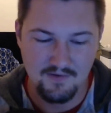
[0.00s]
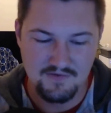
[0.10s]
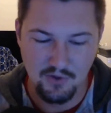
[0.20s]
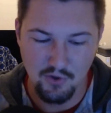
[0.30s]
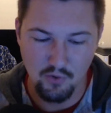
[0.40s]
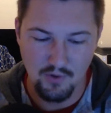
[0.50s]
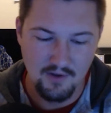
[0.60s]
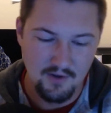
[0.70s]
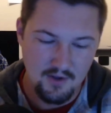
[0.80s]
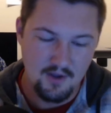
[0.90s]

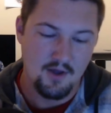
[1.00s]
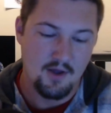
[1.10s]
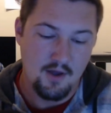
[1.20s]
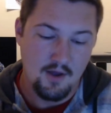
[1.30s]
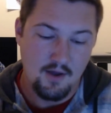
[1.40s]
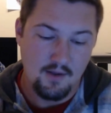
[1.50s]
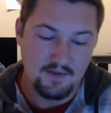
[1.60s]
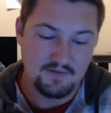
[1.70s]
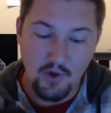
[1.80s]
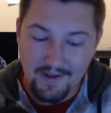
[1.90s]
So
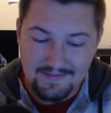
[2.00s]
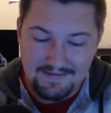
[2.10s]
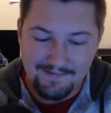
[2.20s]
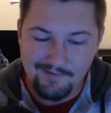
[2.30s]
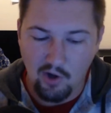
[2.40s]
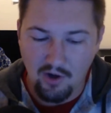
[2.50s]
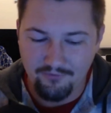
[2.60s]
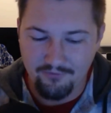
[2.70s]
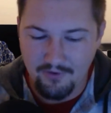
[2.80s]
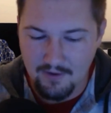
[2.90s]
let's go ahead and lead it
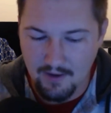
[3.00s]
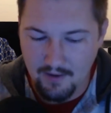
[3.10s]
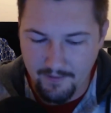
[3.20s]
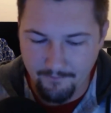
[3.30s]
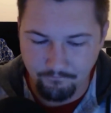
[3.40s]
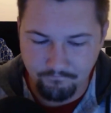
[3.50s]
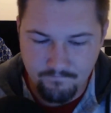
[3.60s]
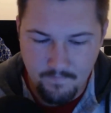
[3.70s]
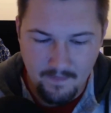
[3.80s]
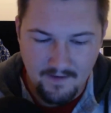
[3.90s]
off.
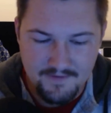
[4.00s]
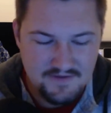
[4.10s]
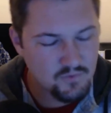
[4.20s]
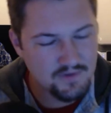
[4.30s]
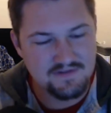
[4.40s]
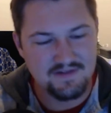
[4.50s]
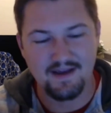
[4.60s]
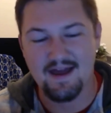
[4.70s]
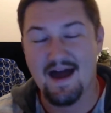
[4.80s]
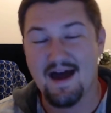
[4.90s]
This one's
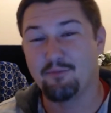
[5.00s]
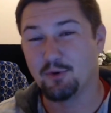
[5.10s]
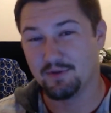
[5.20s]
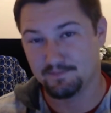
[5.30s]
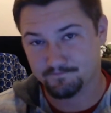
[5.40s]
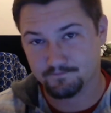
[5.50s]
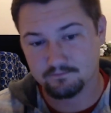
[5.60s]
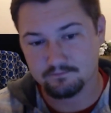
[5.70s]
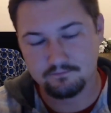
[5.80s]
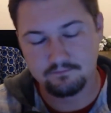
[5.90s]
like a half point
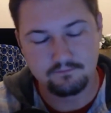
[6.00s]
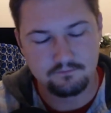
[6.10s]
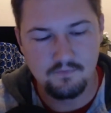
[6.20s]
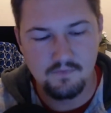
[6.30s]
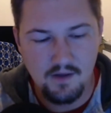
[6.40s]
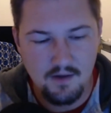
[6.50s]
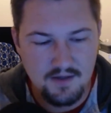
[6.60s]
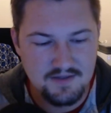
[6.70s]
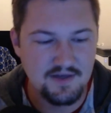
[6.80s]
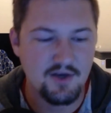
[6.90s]

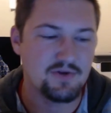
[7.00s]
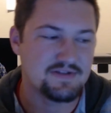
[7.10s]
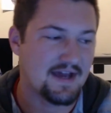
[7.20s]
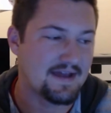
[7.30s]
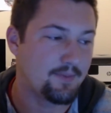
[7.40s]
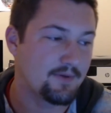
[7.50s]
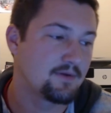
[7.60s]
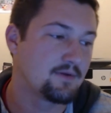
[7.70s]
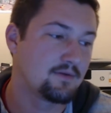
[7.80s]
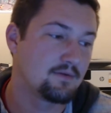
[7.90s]
because I know he's hype.
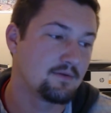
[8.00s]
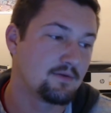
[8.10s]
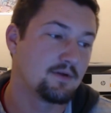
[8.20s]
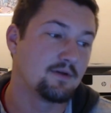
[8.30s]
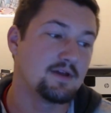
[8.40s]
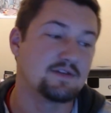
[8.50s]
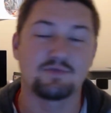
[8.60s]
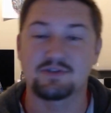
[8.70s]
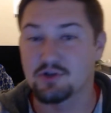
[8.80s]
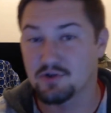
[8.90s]

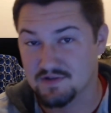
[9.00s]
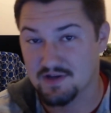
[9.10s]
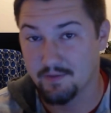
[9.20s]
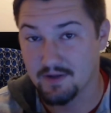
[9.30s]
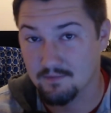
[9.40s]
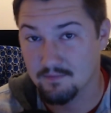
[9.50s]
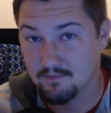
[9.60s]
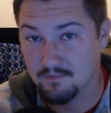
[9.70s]
His return's coming.